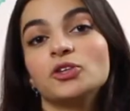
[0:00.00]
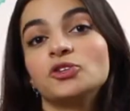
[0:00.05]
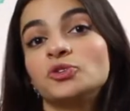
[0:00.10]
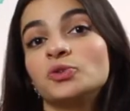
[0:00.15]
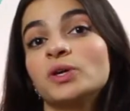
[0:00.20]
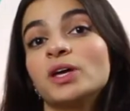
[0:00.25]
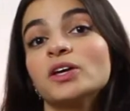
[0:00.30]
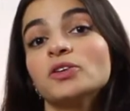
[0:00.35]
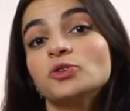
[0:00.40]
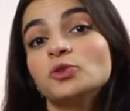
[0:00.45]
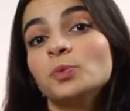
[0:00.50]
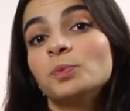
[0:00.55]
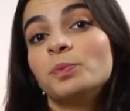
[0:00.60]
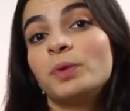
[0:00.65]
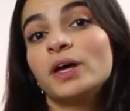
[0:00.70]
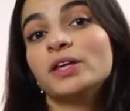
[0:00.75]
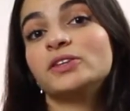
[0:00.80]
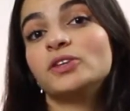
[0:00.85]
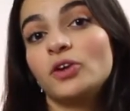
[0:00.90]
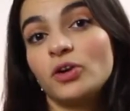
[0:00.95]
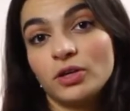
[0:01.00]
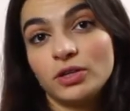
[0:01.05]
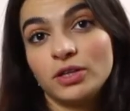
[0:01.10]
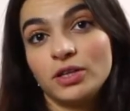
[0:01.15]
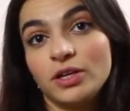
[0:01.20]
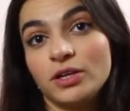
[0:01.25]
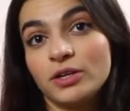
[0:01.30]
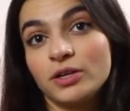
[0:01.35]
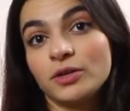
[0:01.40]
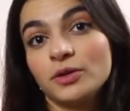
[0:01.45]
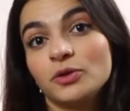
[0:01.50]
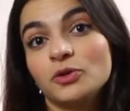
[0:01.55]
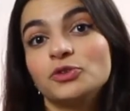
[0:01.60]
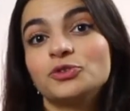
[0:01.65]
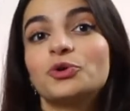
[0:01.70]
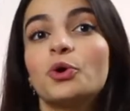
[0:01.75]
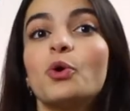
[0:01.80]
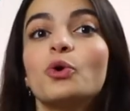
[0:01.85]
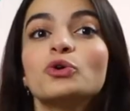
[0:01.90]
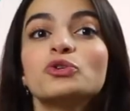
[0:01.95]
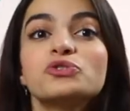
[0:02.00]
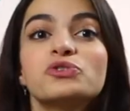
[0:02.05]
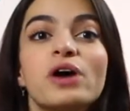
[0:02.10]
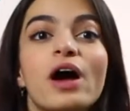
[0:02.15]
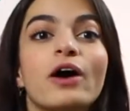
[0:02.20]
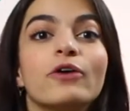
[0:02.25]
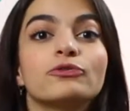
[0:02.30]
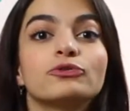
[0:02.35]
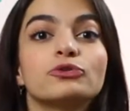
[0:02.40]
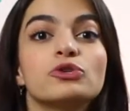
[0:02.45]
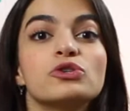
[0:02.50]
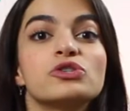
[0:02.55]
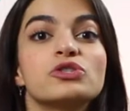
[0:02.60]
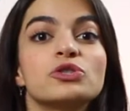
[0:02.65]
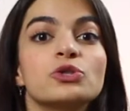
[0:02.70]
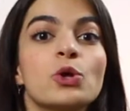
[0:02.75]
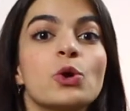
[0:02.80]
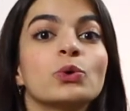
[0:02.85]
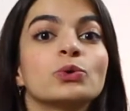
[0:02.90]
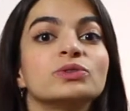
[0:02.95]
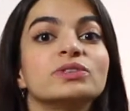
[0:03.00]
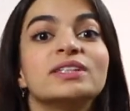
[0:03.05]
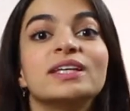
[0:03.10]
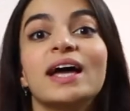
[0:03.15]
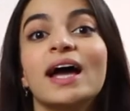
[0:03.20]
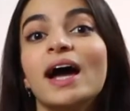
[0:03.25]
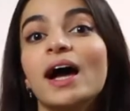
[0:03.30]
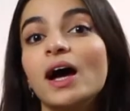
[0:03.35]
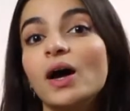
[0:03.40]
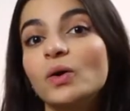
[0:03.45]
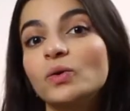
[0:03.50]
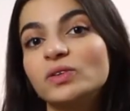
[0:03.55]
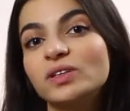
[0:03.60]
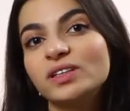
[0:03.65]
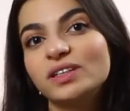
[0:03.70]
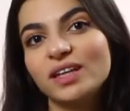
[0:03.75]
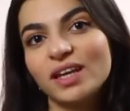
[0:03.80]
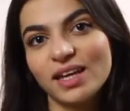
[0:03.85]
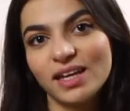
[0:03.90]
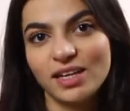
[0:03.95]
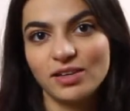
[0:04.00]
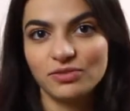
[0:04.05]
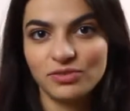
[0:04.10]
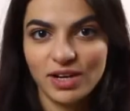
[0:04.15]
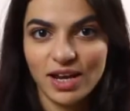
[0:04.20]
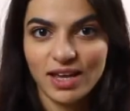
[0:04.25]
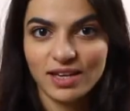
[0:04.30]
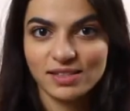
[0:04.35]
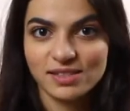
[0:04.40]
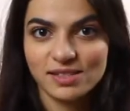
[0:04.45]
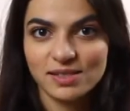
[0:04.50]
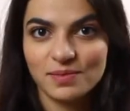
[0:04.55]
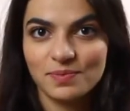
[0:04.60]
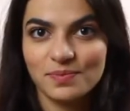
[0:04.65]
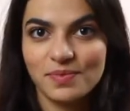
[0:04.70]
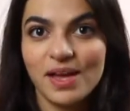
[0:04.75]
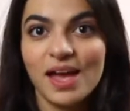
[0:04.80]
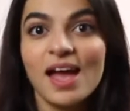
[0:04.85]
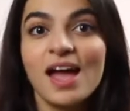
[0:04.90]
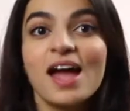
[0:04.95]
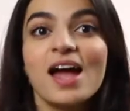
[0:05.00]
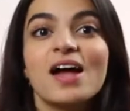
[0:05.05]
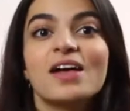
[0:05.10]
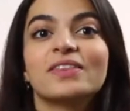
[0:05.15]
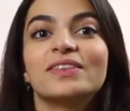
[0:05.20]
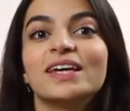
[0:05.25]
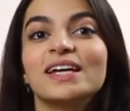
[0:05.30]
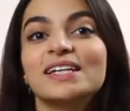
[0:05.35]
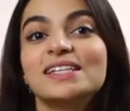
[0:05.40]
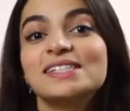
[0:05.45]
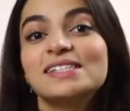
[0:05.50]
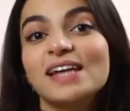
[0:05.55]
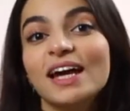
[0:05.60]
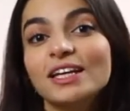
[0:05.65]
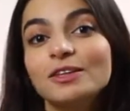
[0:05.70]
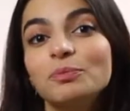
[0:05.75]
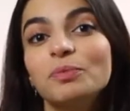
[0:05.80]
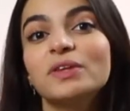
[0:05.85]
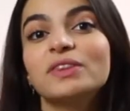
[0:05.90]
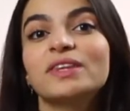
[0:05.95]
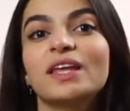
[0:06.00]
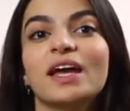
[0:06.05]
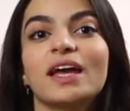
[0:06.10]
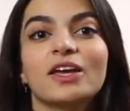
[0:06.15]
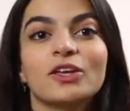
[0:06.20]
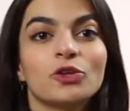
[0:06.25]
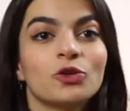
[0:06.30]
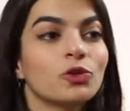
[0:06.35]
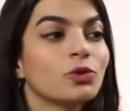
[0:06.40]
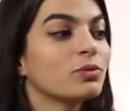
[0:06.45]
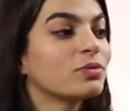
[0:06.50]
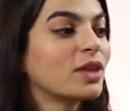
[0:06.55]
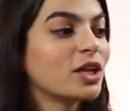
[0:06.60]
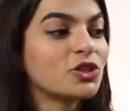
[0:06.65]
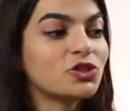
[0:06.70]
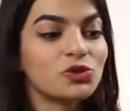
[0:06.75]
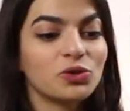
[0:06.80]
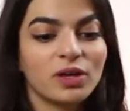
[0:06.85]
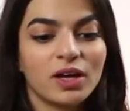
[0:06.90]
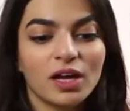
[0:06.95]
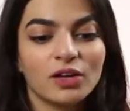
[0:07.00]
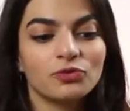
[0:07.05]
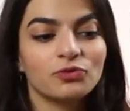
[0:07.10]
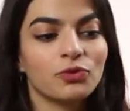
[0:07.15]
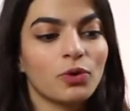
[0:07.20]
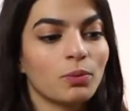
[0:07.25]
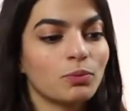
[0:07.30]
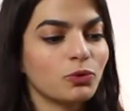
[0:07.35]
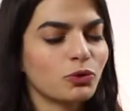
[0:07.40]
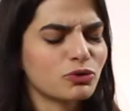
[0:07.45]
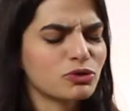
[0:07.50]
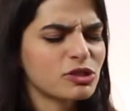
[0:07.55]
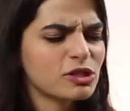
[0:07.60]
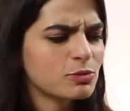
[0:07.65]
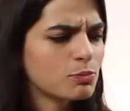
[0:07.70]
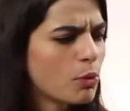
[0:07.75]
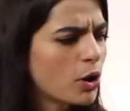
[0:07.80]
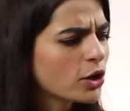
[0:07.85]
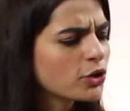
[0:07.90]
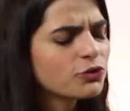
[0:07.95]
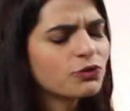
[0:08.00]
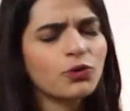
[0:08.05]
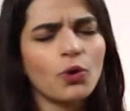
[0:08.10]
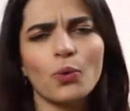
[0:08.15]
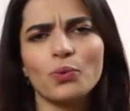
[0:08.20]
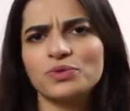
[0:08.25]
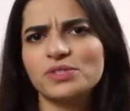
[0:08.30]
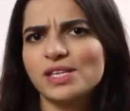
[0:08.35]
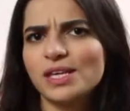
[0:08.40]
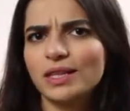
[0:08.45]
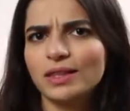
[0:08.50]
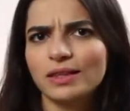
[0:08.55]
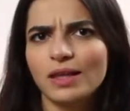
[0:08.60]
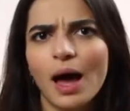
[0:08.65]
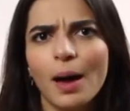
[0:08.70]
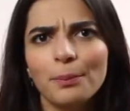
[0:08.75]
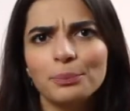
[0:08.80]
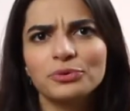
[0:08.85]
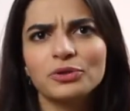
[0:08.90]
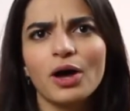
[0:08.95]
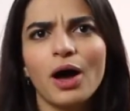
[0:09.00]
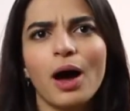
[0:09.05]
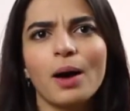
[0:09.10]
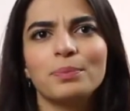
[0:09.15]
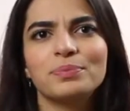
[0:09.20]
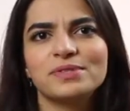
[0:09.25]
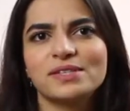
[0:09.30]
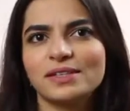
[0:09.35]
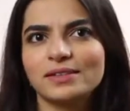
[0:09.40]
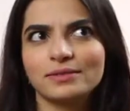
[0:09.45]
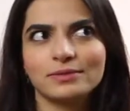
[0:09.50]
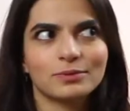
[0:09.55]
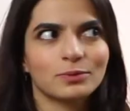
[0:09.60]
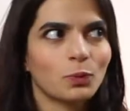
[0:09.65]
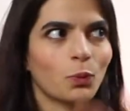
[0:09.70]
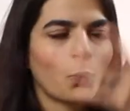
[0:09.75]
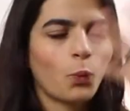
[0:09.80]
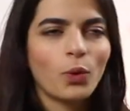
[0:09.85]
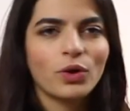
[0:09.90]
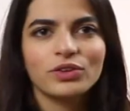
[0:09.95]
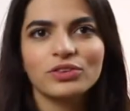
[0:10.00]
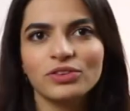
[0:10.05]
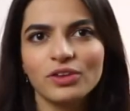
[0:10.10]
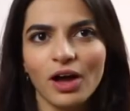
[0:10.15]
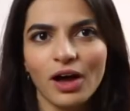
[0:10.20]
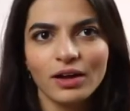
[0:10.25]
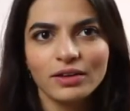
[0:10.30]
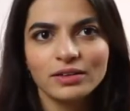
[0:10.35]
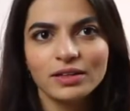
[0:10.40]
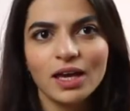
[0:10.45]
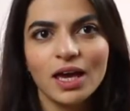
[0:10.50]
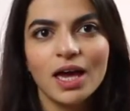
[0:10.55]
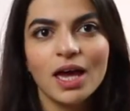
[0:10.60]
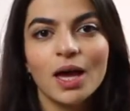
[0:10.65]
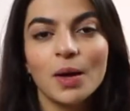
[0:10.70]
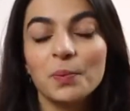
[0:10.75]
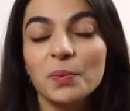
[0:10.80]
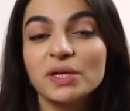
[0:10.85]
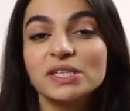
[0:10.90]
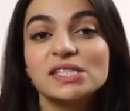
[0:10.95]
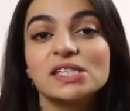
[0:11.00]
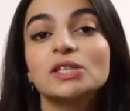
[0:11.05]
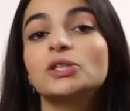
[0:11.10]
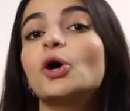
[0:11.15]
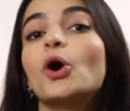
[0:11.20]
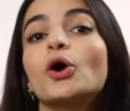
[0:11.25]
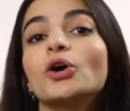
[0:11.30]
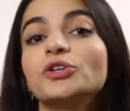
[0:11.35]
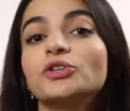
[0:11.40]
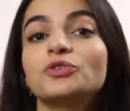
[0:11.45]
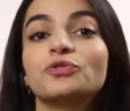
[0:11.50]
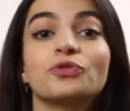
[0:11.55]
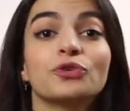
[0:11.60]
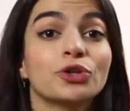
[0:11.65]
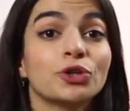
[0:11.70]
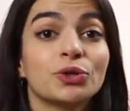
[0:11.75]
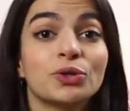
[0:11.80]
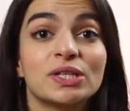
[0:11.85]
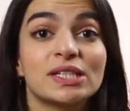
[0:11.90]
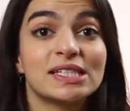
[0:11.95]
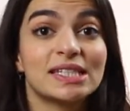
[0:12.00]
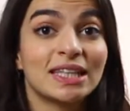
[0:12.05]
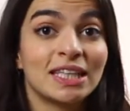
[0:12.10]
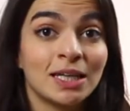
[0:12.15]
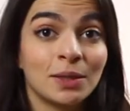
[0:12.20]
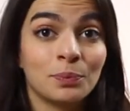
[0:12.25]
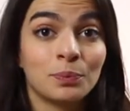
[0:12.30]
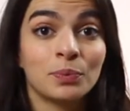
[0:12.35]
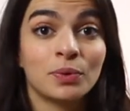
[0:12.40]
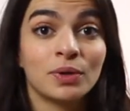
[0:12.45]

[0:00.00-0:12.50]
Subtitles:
To get to bed earlier, you also have to slow down in the evenings. The excitement that you get from your smartphones and laptops and whatnot makes it harder for you to sleep.